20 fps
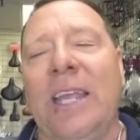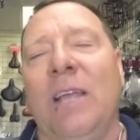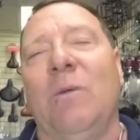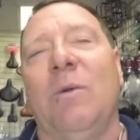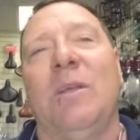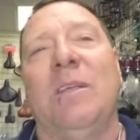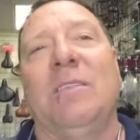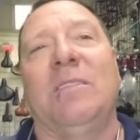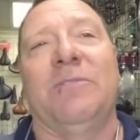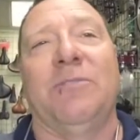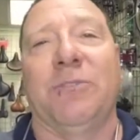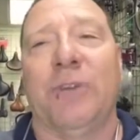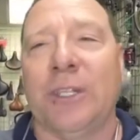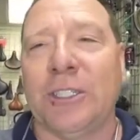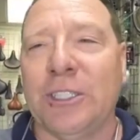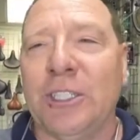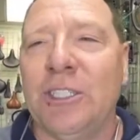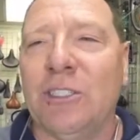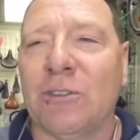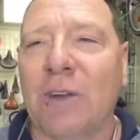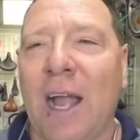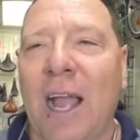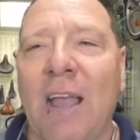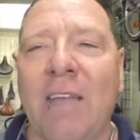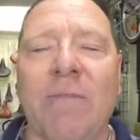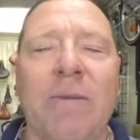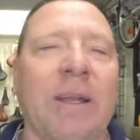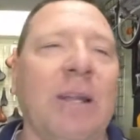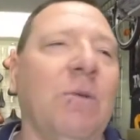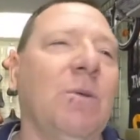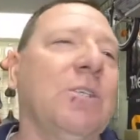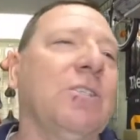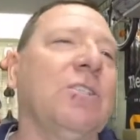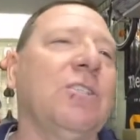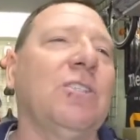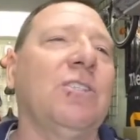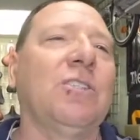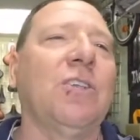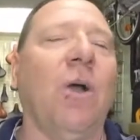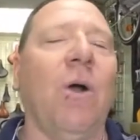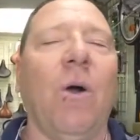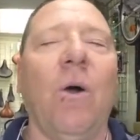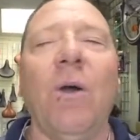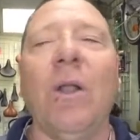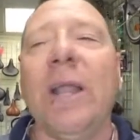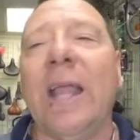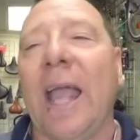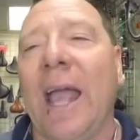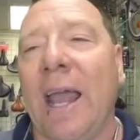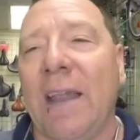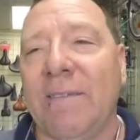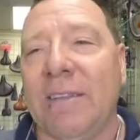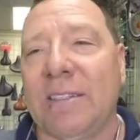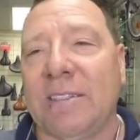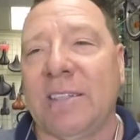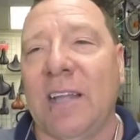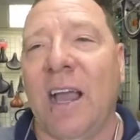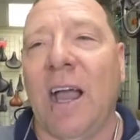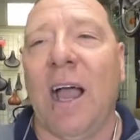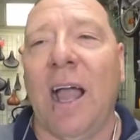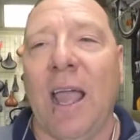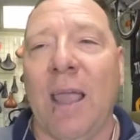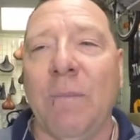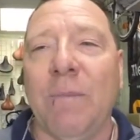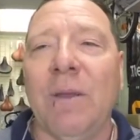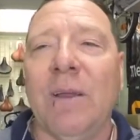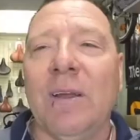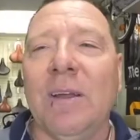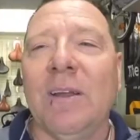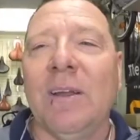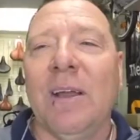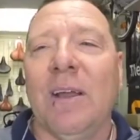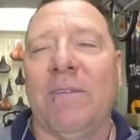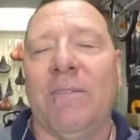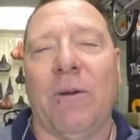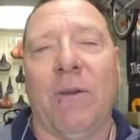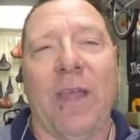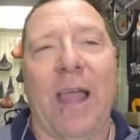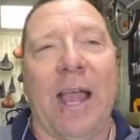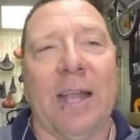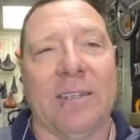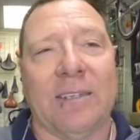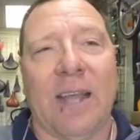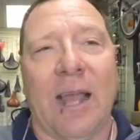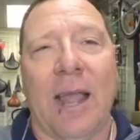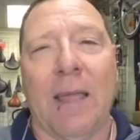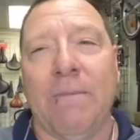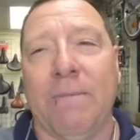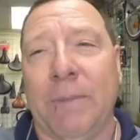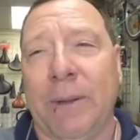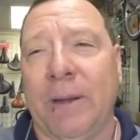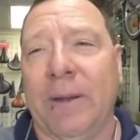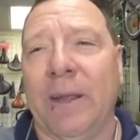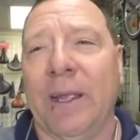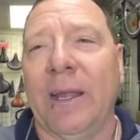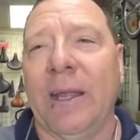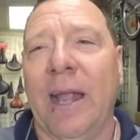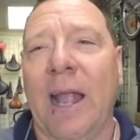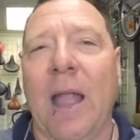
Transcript: It was friction drive, but it was totally ahead of its time for that time period.